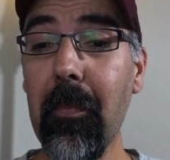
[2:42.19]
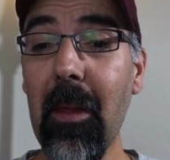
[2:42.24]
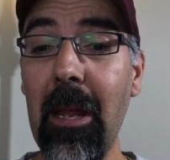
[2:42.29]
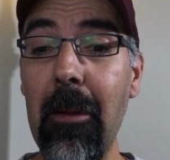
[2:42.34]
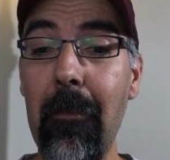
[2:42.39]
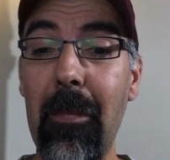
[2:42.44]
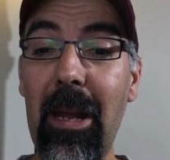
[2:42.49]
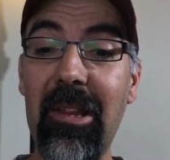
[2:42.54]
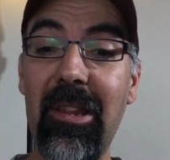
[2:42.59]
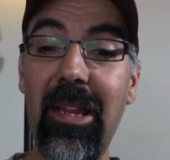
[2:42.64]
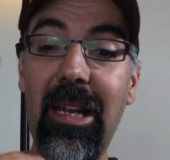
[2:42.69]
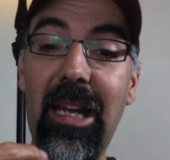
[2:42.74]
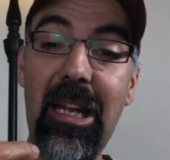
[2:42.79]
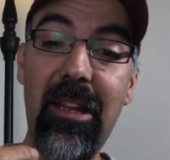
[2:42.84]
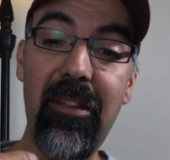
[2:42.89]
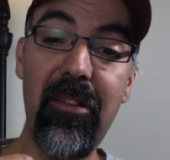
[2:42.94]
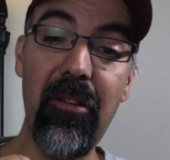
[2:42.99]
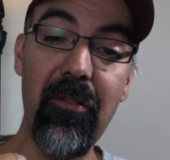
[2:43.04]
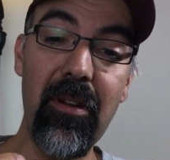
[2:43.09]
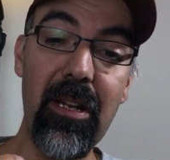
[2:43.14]
It makes it
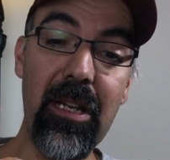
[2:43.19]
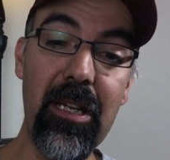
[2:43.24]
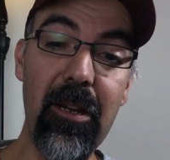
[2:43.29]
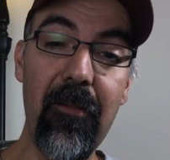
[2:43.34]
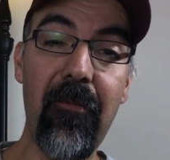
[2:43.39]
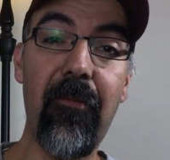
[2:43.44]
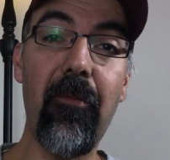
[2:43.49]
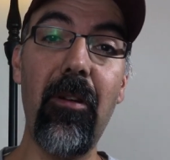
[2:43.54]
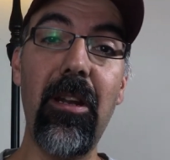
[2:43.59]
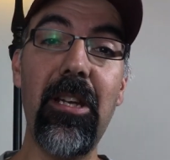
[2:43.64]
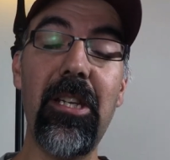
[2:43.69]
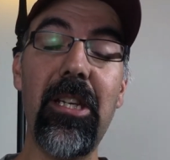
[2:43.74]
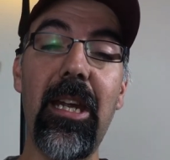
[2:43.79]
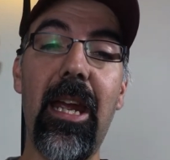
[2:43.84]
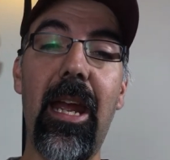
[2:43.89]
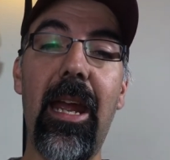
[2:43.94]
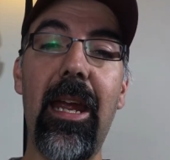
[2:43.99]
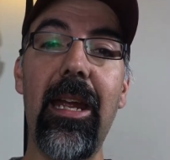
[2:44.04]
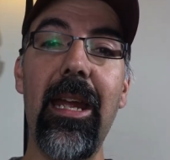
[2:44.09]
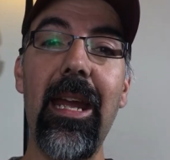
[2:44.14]
easier to
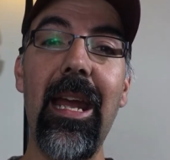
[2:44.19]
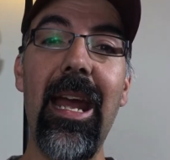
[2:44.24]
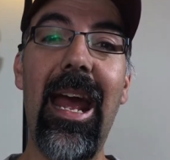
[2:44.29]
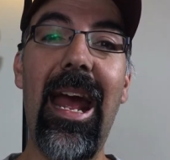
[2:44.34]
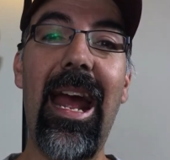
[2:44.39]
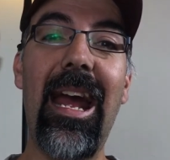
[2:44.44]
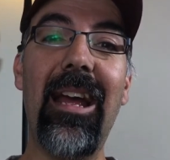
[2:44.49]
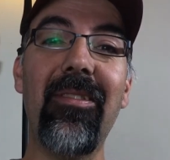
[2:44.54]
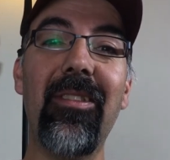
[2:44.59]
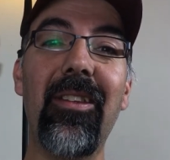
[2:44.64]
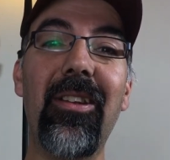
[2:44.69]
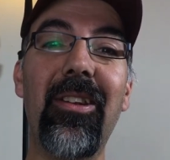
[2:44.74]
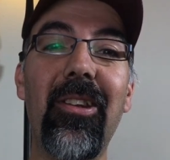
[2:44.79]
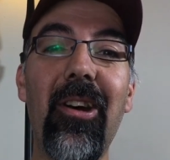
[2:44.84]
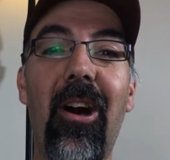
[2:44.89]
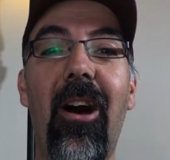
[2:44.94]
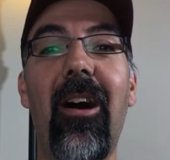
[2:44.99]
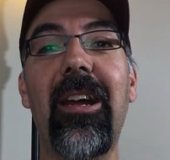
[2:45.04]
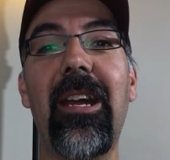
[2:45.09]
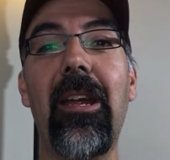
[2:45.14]
differentiate, and the
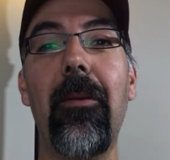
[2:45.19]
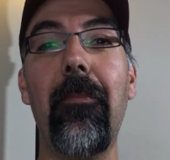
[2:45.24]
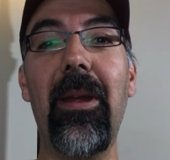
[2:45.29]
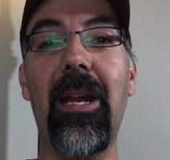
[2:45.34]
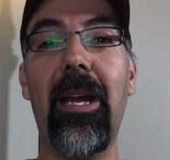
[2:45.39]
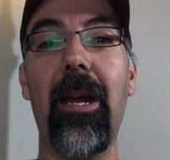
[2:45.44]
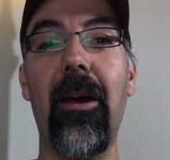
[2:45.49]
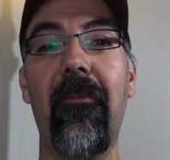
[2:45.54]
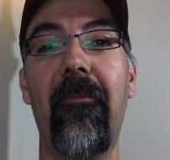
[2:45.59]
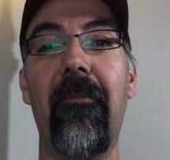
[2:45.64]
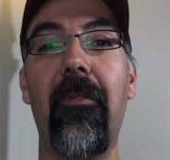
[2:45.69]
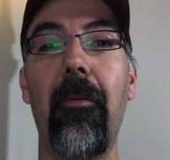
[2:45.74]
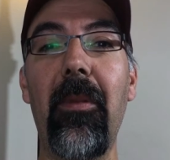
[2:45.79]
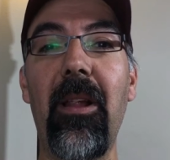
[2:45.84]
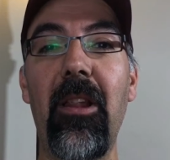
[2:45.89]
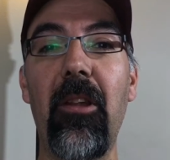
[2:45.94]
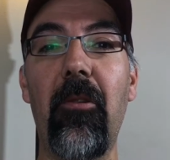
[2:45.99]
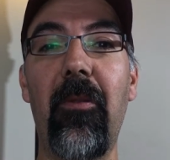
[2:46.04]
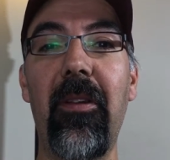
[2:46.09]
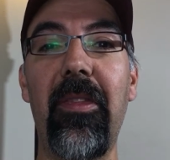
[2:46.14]
dog can become
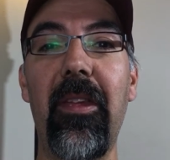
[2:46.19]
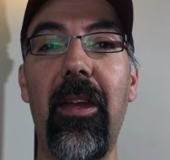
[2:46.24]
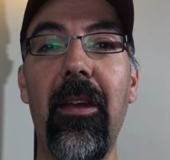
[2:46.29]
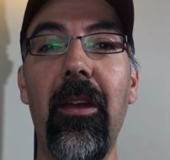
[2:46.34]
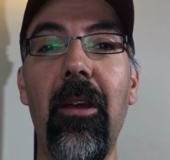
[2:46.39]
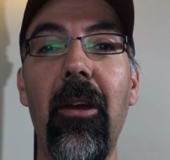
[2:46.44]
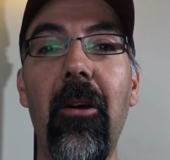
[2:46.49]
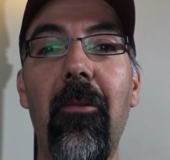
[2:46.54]
familiar with it.